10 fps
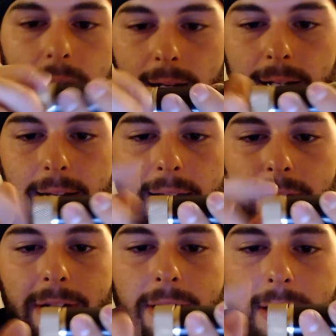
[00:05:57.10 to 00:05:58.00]
And
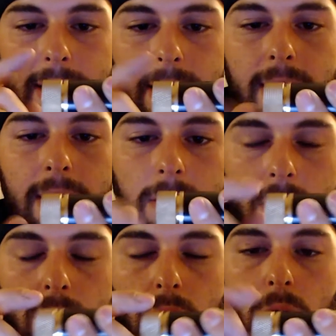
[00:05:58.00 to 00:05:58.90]
having the
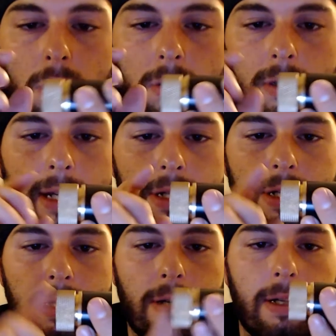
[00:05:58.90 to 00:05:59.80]
gnarled
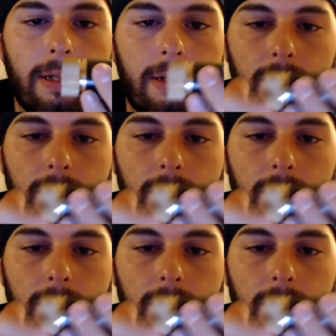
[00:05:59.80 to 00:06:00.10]
edges on it